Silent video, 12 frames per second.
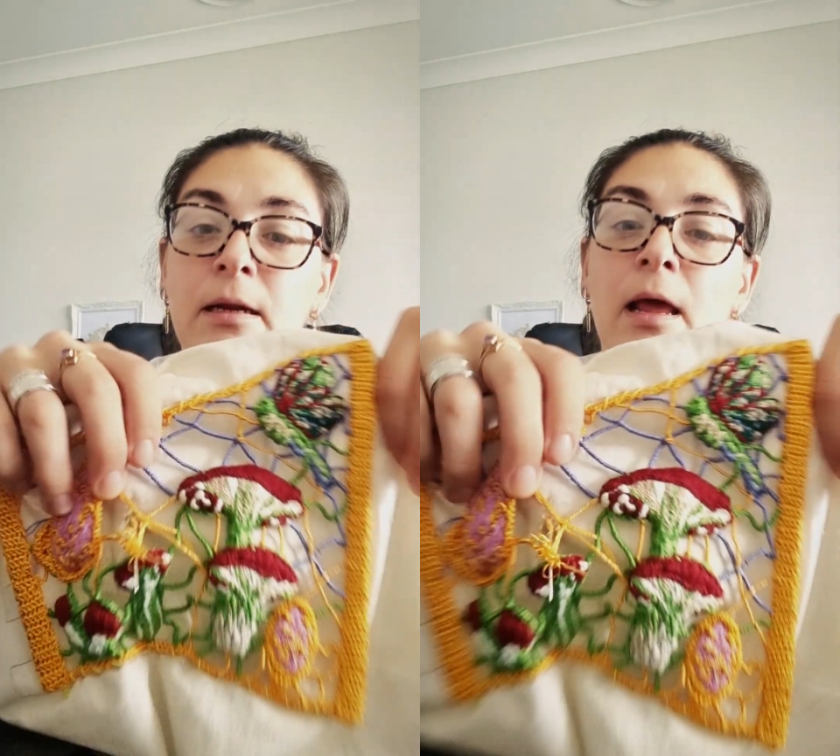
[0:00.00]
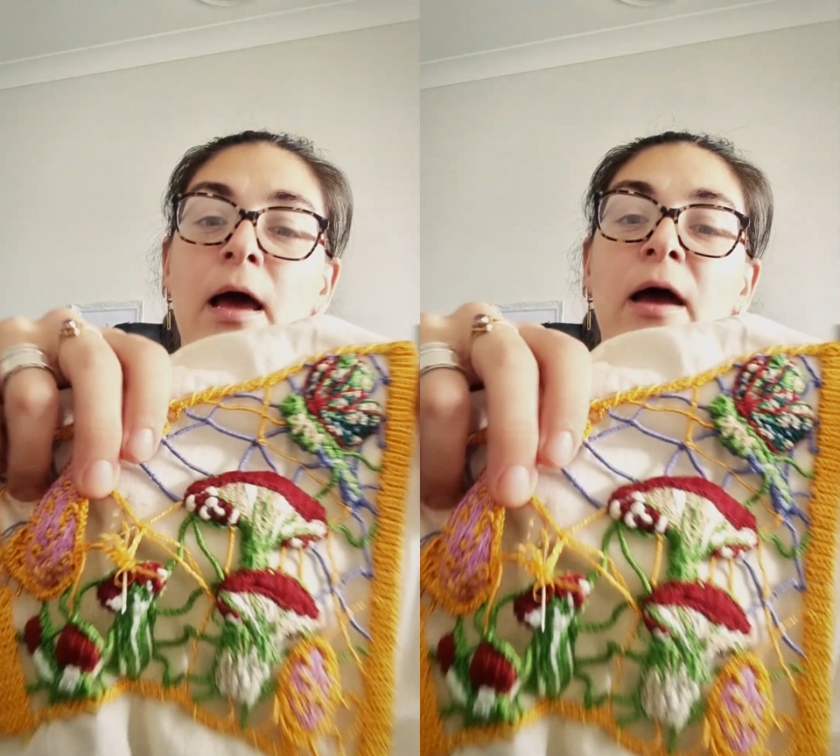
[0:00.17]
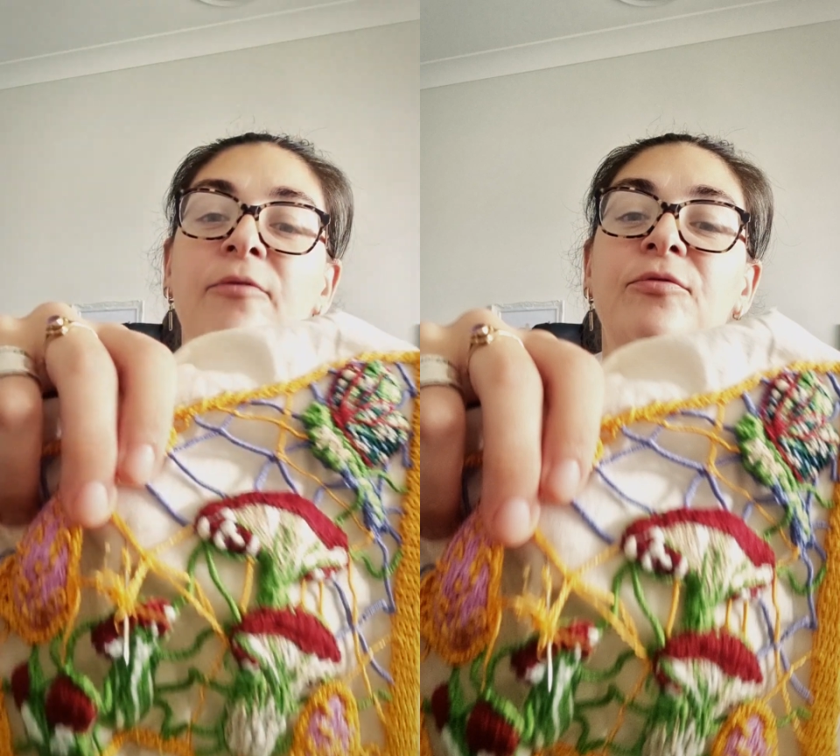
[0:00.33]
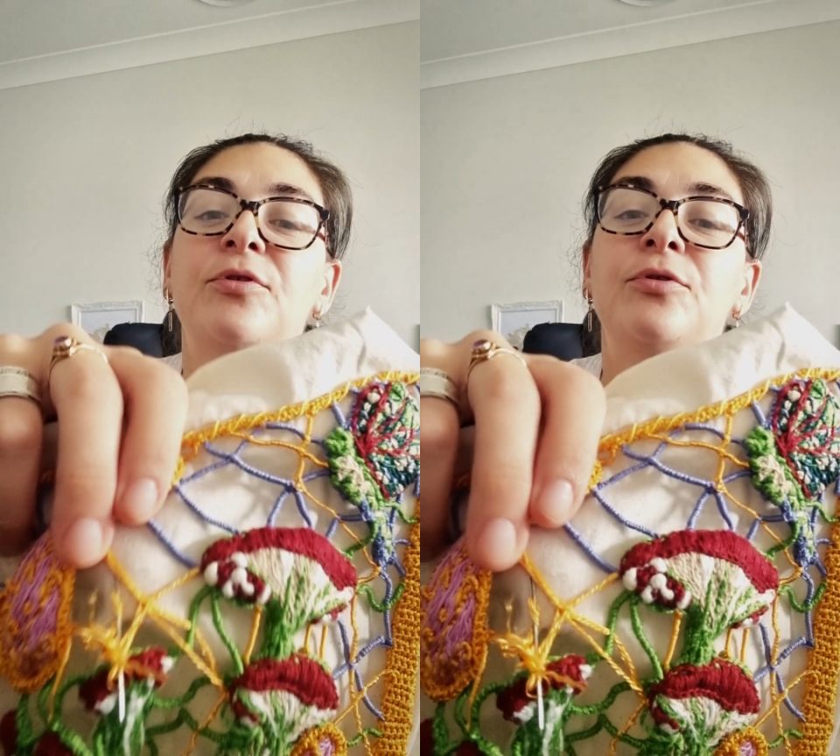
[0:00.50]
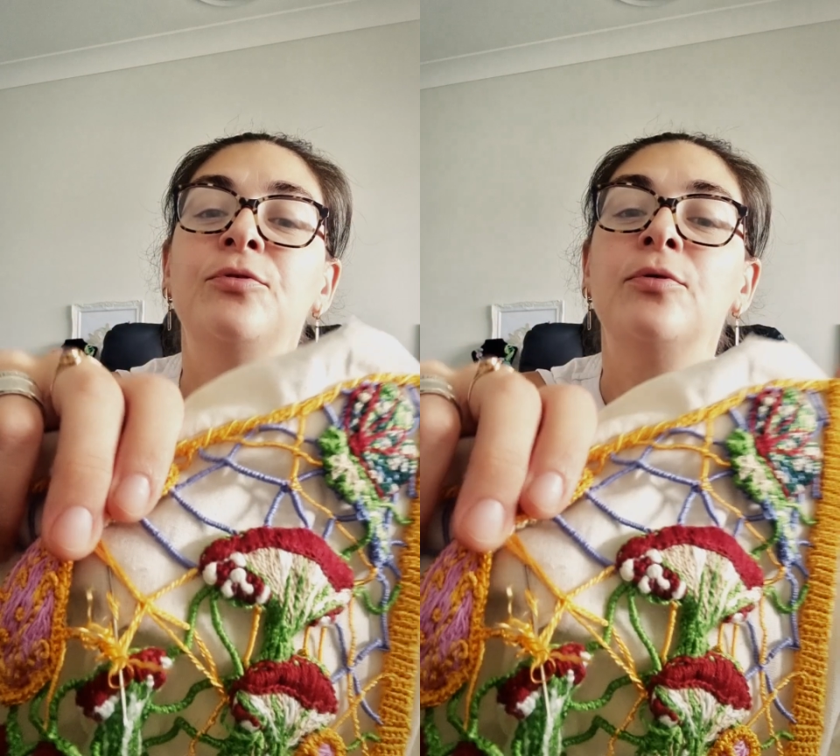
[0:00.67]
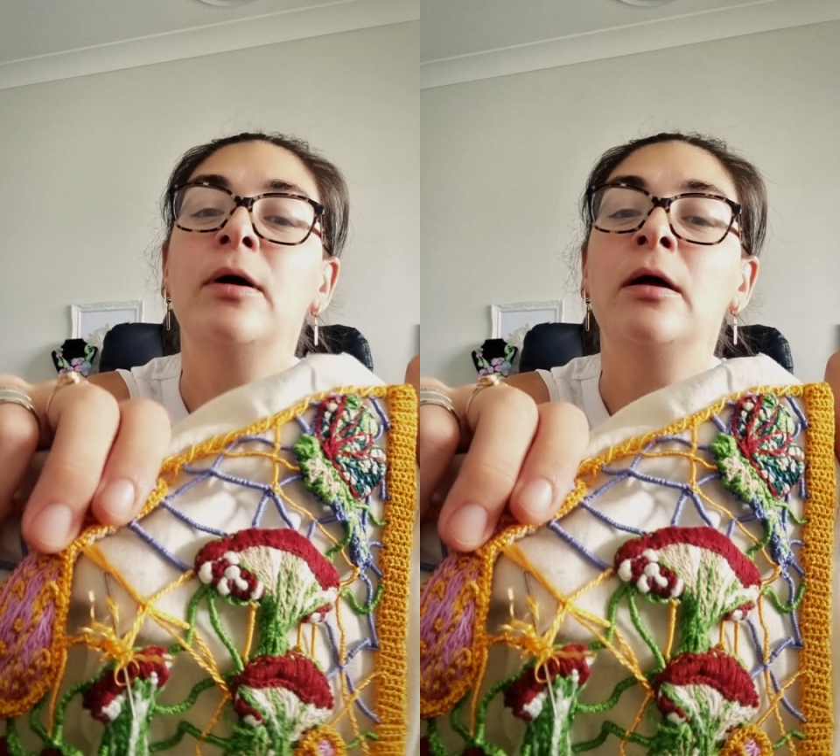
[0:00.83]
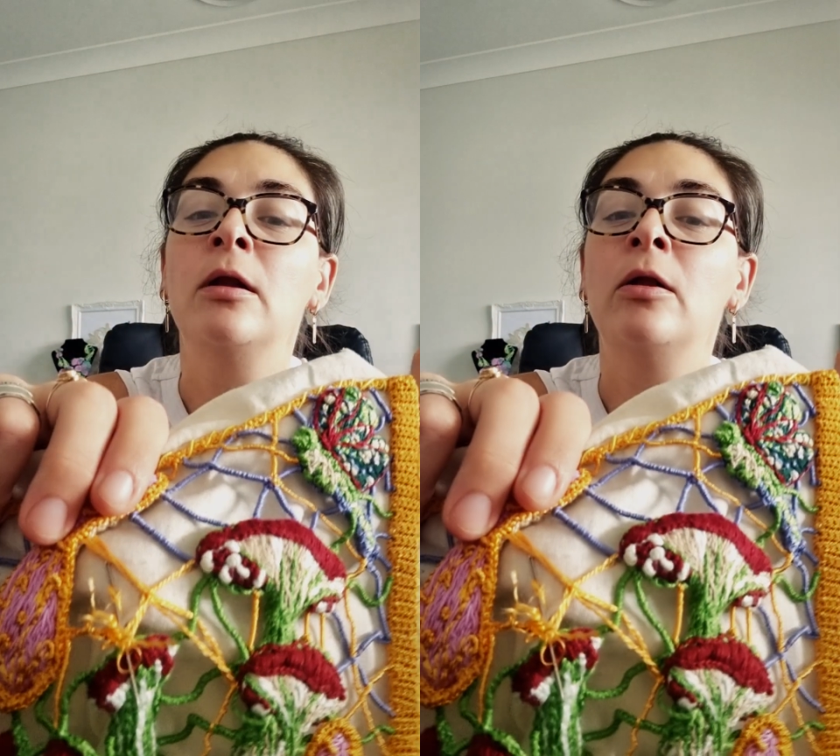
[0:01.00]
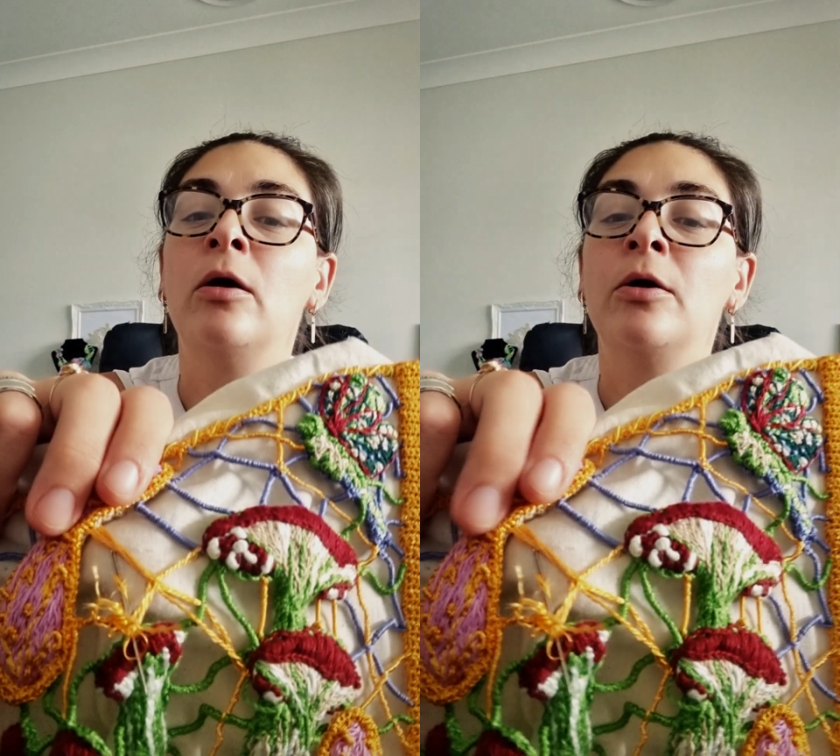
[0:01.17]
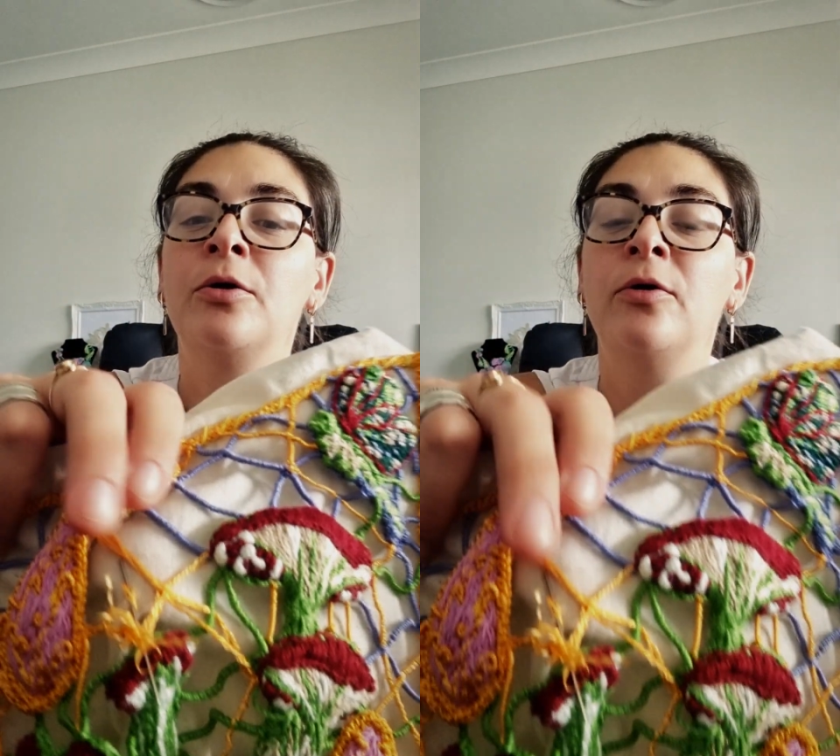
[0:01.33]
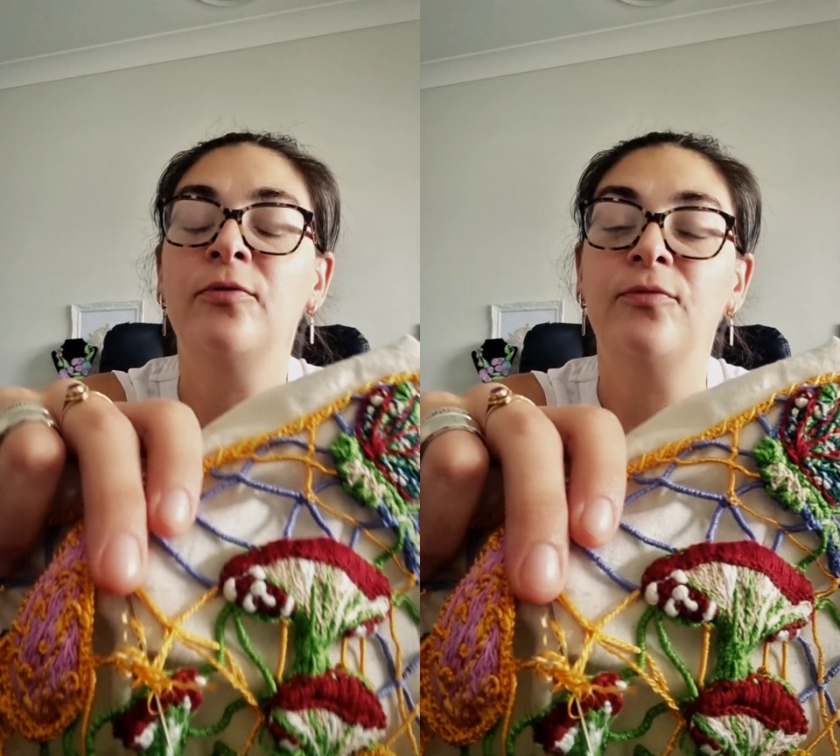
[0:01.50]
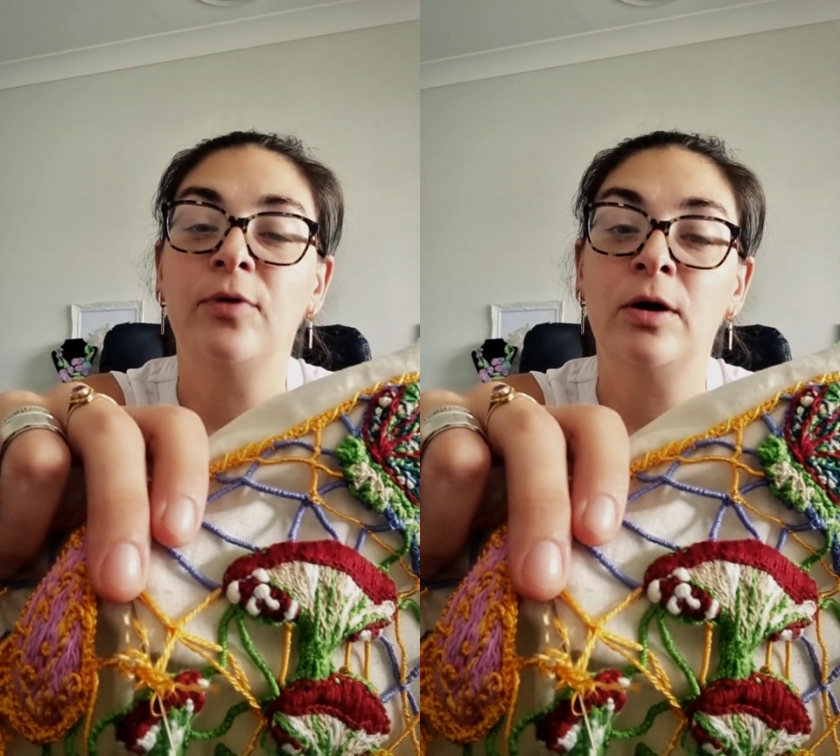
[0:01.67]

have to do a lot of